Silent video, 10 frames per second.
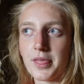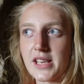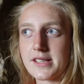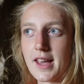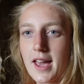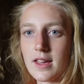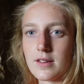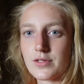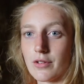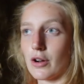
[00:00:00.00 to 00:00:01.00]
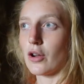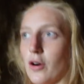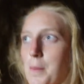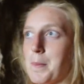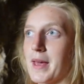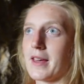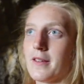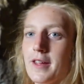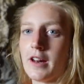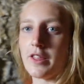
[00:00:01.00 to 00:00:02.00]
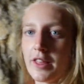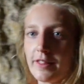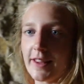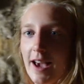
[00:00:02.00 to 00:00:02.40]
These caves are a lot bigger than I think the